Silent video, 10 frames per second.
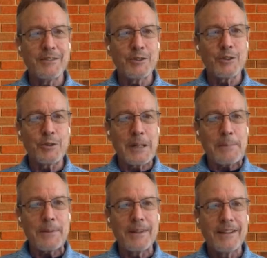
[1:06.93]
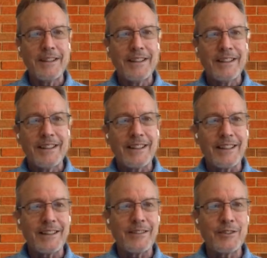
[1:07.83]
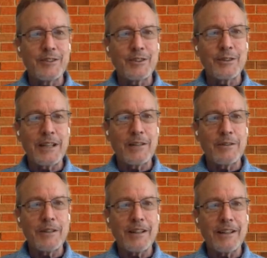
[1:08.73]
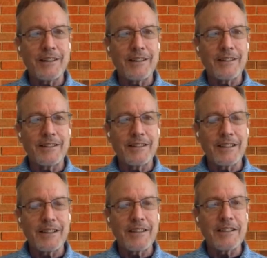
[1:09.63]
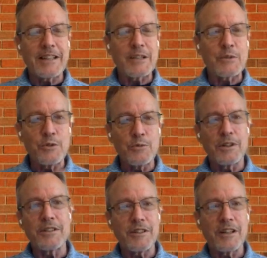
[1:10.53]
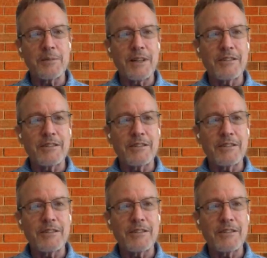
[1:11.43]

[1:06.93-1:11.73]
showed up and showed out, and I think that's what you want to talk